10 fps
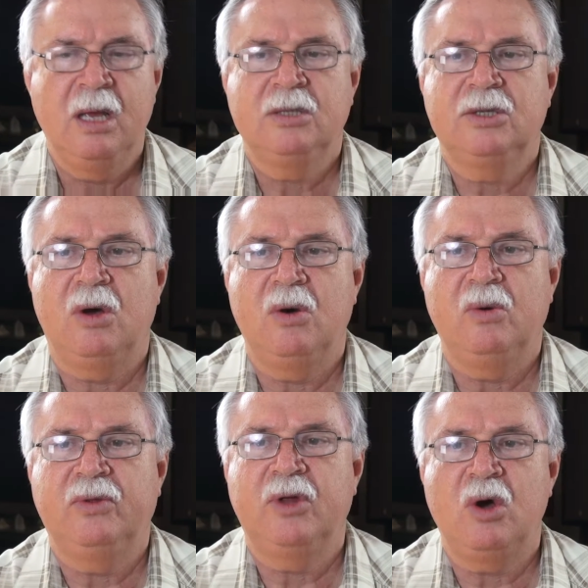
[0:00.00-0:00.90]

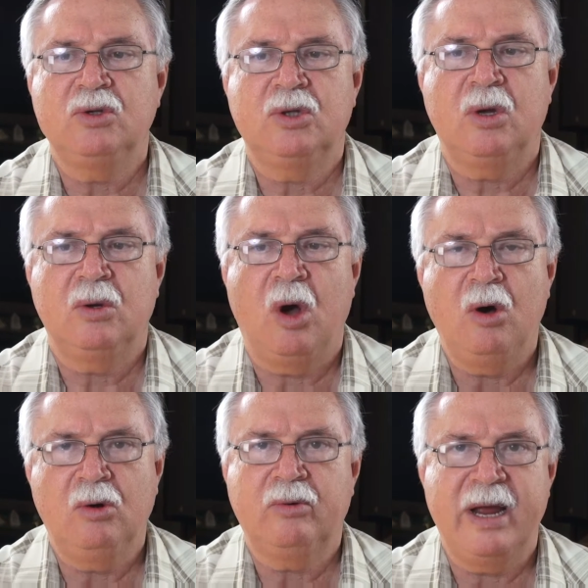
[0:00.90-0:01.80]
So those
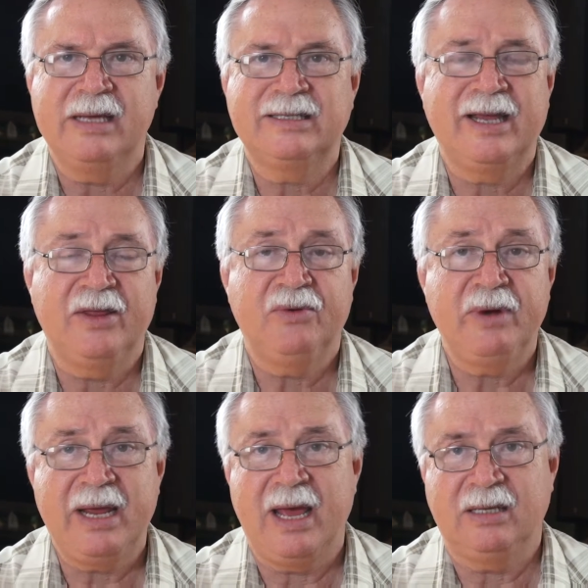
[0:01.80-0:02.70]
whole rests get
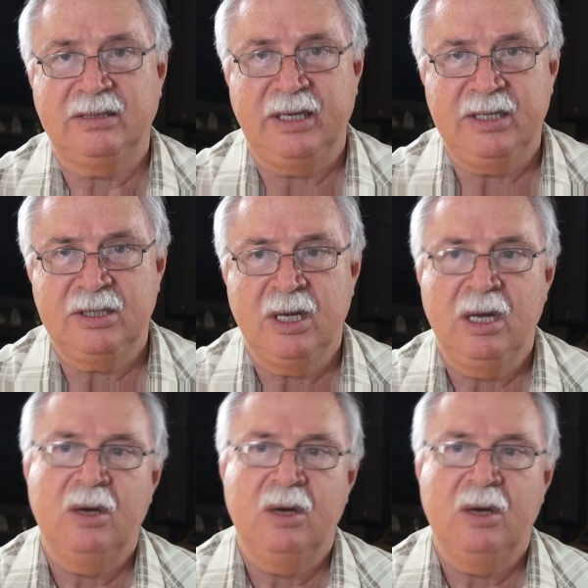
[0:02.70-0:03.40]
three counts each.